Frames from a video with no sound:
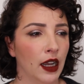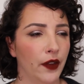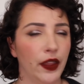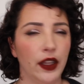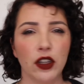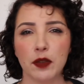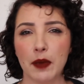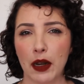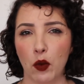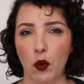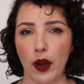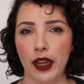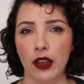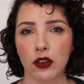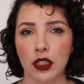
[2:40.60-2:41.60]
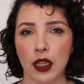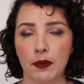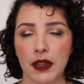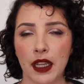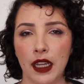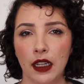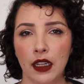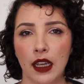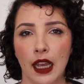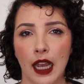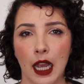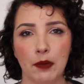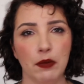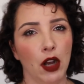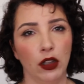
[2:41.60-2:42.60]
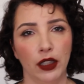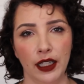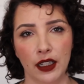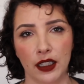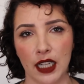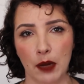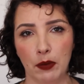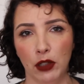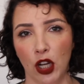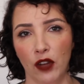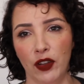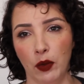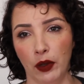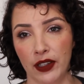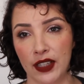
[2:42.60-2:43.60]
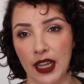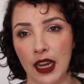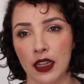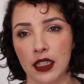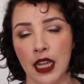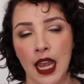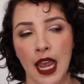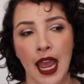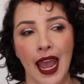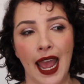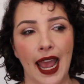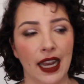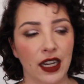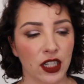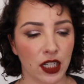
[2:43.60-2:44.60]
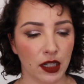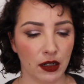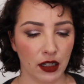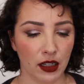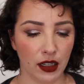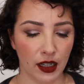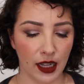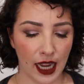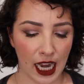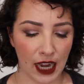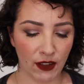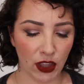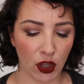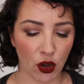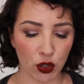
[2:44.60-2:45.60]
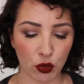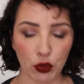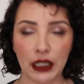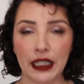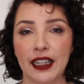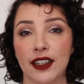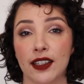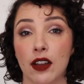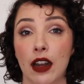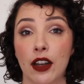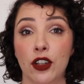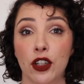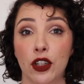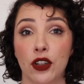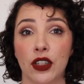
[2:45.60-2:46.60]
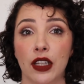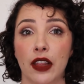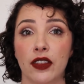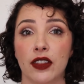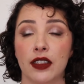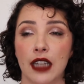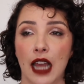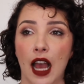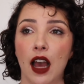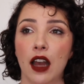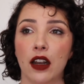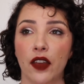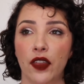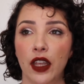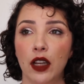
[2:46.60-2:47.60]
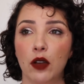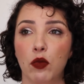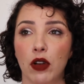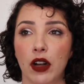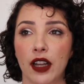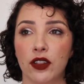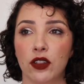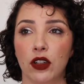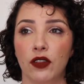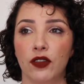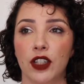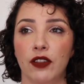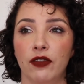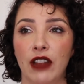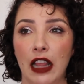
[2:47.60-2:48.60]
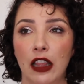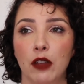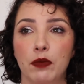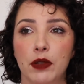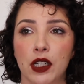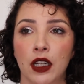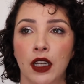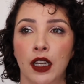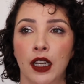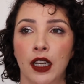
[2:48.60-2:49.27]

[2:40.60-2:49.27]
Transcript: think it was about a week or something. I'll link it down below if you want to see it. And even though I was really excited to use it at the start, I think what I sort of developed